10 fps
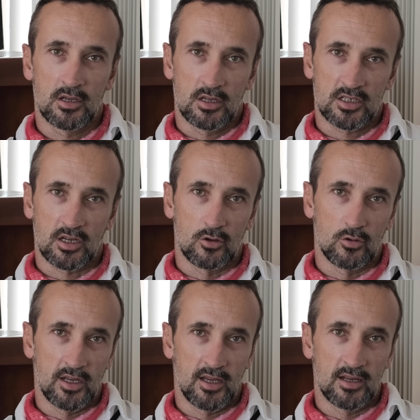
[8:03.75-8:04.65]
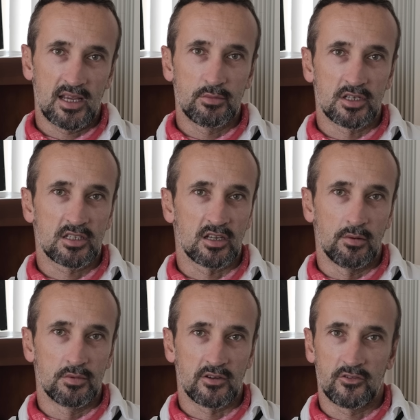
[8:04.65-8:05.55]
So in layman's
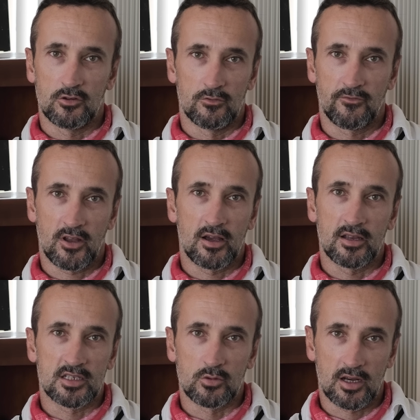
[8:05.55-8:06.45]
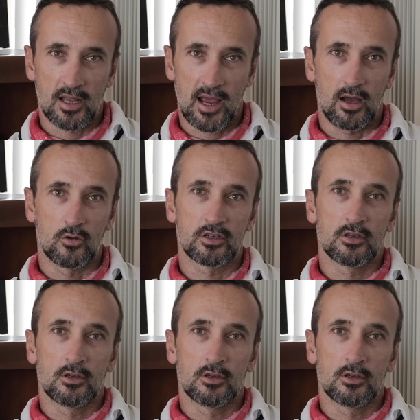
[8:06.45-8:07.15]
terms, if you fly into a cloud,